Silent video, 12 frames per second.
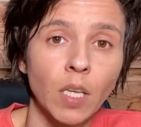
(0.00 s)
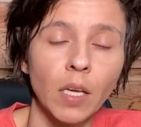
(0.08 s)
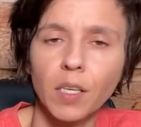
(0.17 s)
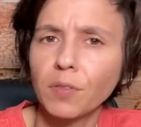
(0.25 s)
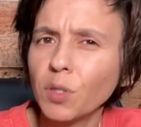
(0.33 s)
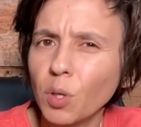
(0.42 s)

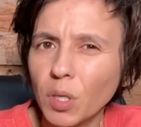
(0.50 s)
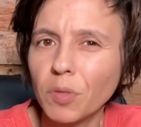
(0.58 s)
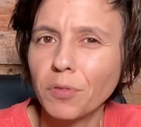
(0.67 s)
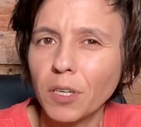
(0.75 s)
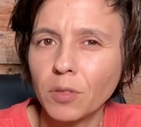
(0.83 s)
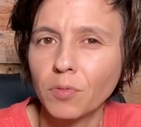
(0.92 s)
even though it
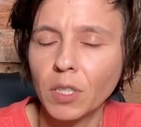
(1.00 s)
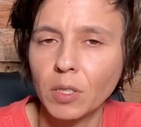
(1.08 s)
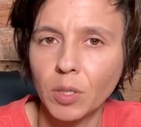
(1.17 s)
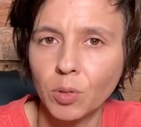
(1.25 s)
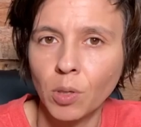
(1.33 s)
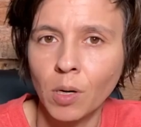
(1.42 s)
felt very
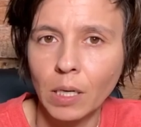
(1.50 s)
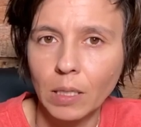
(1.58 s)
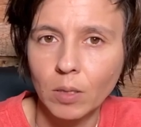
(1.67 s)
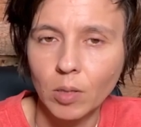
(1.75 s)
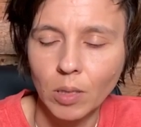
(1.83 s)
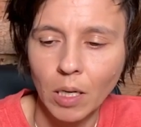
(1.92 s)
strong at
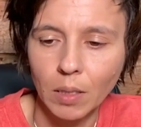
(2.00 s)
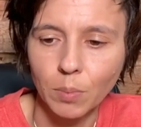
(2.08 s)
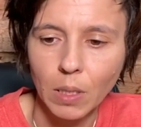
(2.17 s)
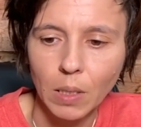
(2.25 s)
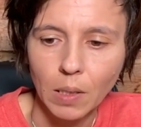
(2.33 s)
the time.